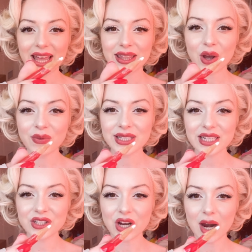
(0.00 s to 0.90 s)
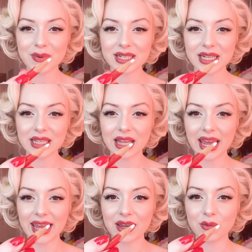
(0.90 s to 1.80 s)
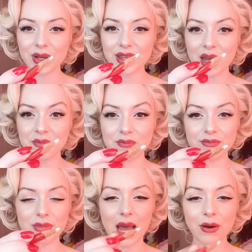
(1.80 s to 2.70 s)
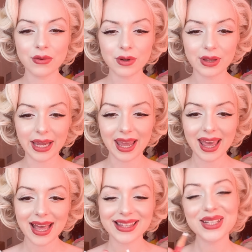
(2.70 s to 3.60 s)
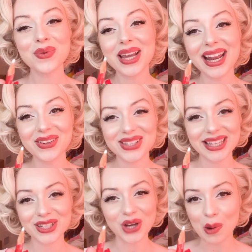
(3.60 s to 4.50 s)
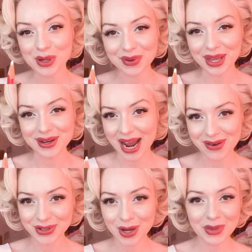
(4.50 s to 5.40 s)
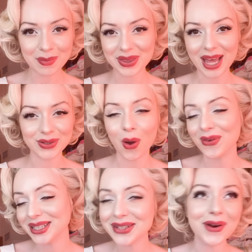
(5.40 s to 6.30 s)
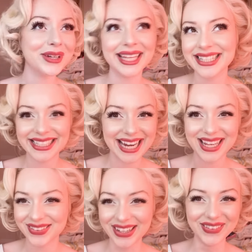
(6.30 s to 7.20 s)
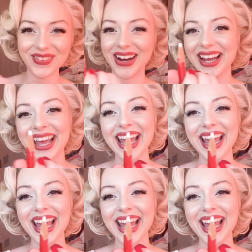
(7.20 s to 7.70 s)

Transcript: They obviously sharpened it like with a, I don't know, like, this one kind of looks like they sharpened it with a knife or something, but that's obviously not realistic, Jasmine, but